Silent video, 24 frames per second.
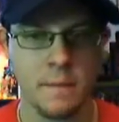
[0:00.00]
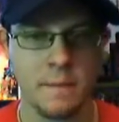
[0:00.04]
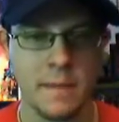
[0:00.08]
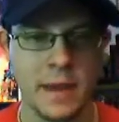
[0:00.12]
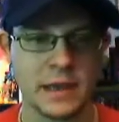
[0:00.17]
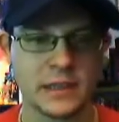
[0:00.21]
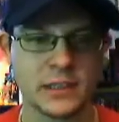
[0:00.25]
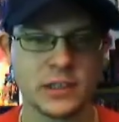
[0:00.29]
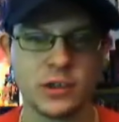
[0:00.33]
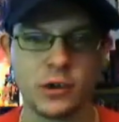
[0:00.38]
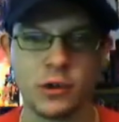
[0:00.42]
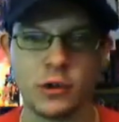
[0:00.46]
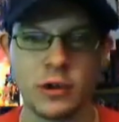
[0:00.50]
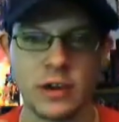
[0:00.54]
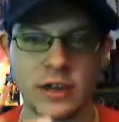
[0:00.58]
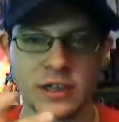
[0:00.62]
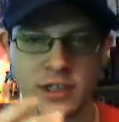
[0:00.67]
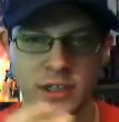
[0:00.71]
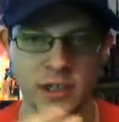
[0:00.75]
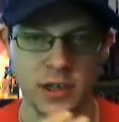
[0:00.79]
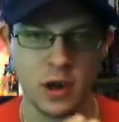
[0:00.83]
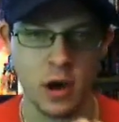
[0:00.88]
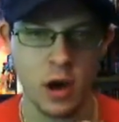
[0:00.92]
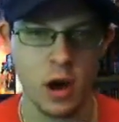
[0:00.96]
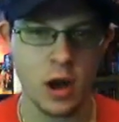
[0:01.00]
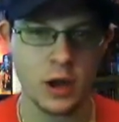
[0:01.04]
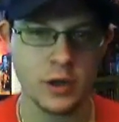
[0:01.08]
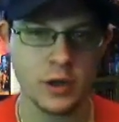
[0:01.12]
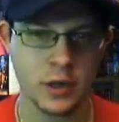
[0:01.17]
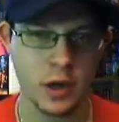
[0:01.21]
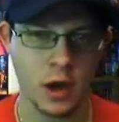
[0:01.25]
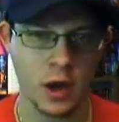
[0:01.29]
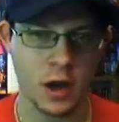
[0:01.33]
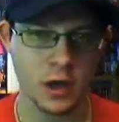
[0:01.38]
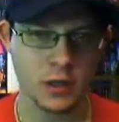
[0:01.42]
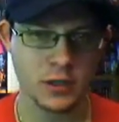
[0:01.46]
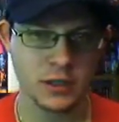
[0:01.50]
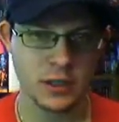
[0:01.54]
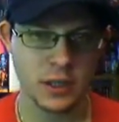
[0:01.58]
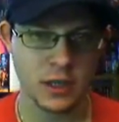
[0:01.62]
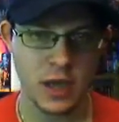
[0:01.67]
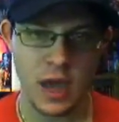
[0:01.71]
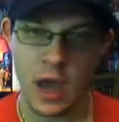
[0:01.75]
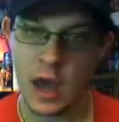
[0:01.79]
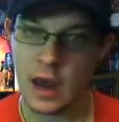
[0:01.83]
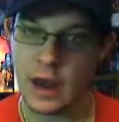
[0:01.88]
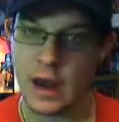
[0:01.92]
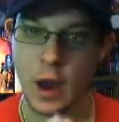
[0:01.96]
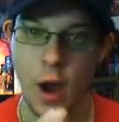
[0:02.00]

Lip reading: Make sure it's non-toxic.